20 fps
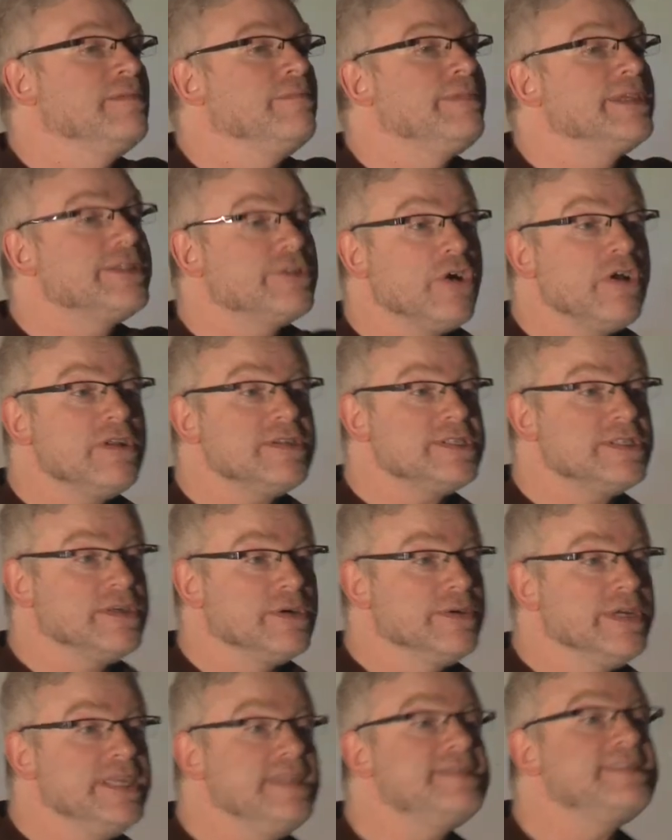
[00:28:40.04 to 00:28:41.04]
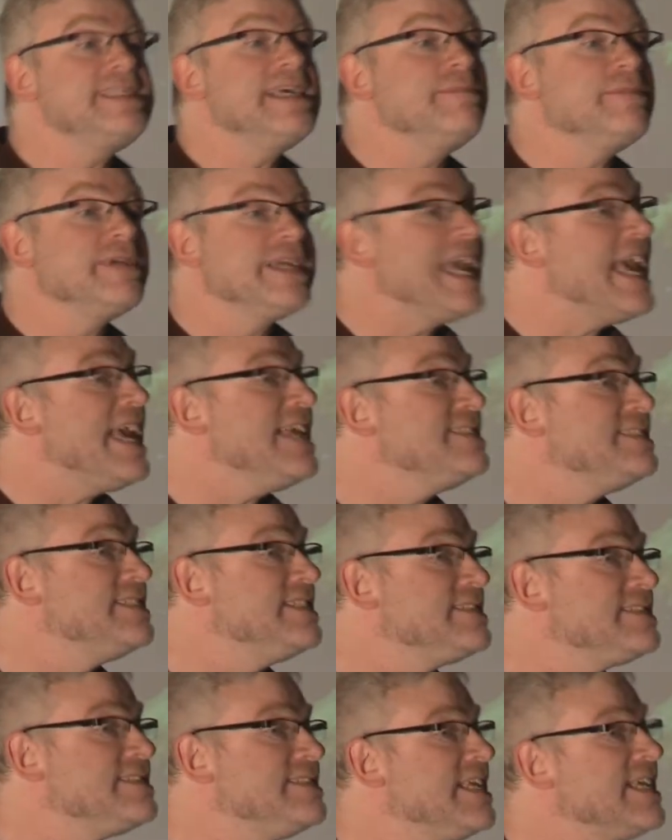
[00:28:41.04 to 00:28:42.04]
but also in some
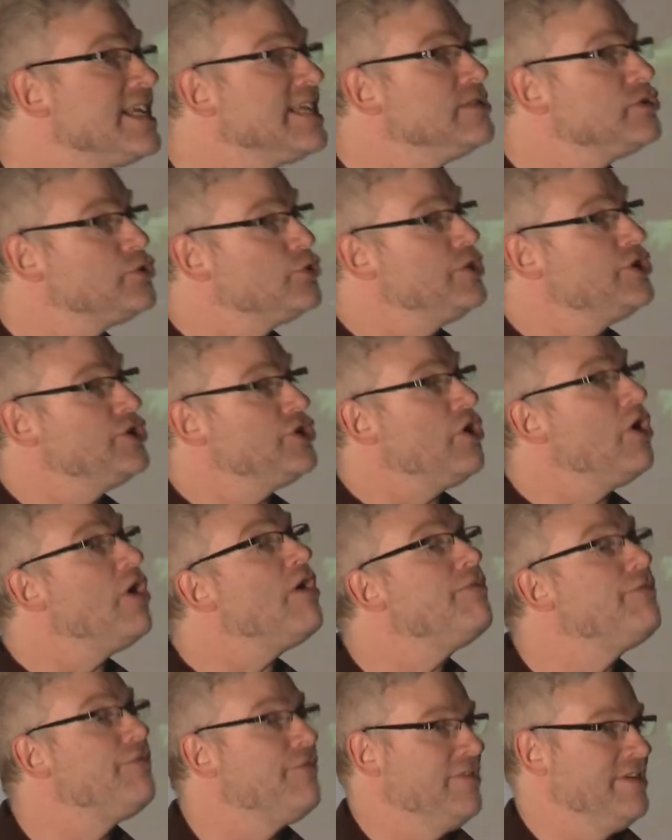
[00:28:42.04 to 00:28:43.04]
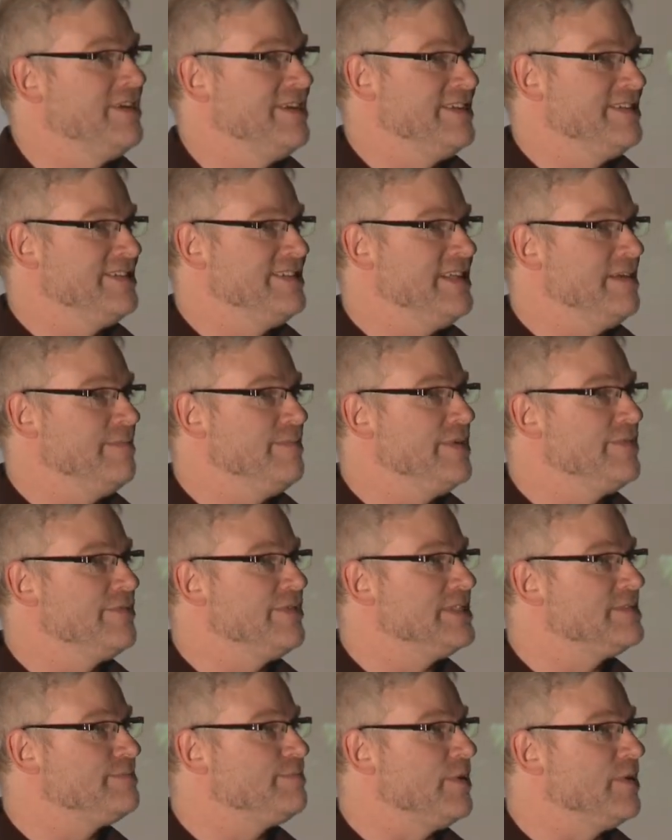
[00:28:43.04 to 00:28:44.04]
cases they can switch off the immune
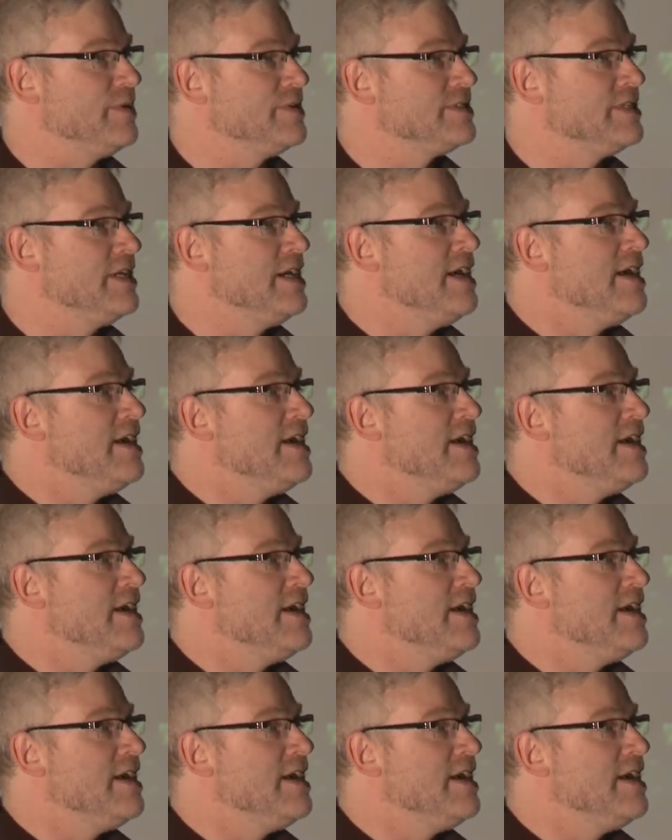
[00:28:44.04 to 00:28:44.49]
response.